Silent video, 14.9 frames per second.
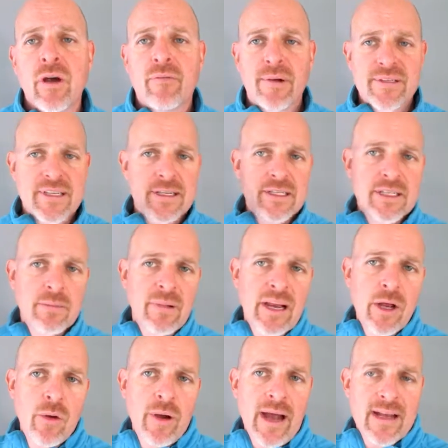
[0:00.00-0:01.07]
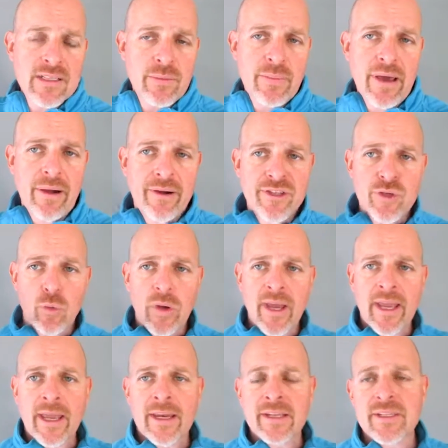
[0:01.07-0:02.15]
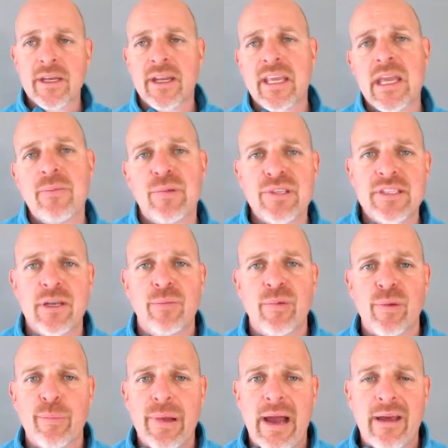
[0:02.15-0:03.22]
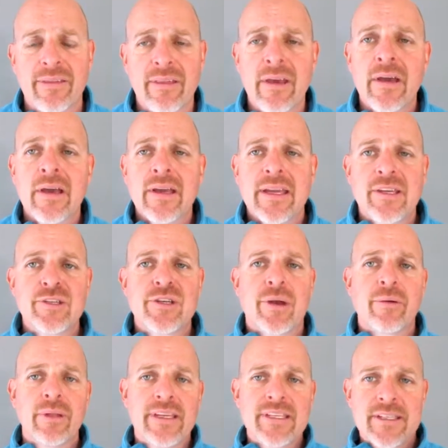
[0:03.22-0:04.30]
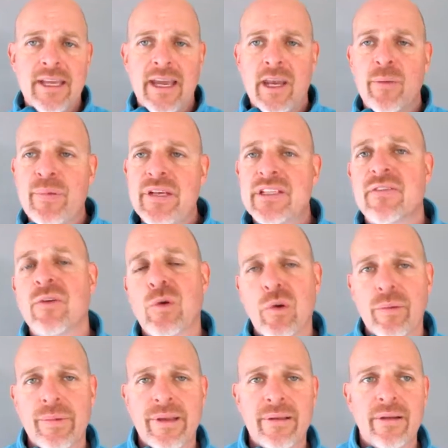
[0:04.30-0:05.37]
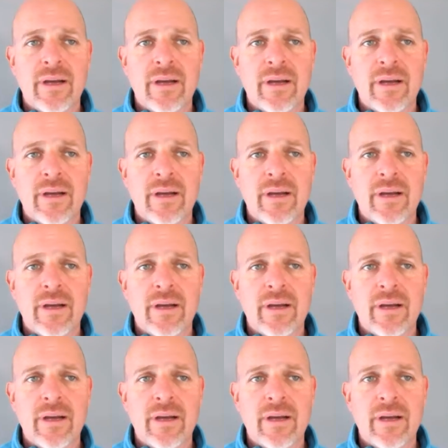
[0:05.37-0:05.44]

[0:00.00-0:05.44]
versus somebody who has a better swing and is going to keep a simpler path can generally stand a piece of equipment,